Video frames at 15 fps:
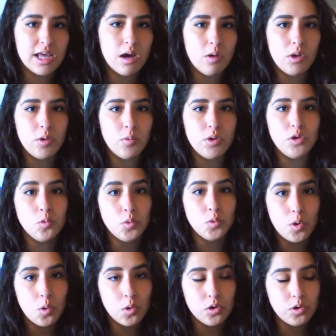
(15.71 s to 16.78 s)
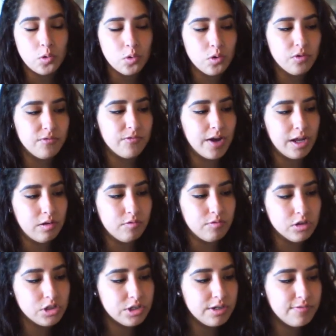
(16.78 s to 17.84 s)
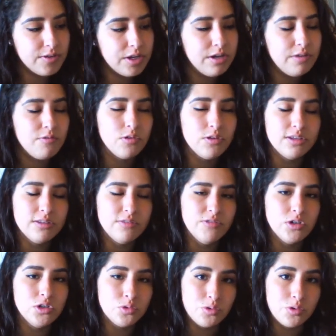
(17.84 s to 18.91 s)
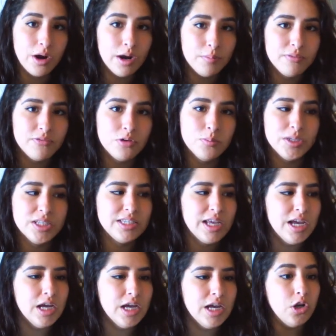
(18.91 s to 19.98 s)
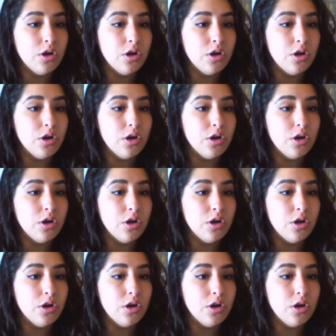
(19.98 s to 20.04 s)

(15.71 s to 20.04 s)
That way, when you record your final version of it for the virtual choir performance,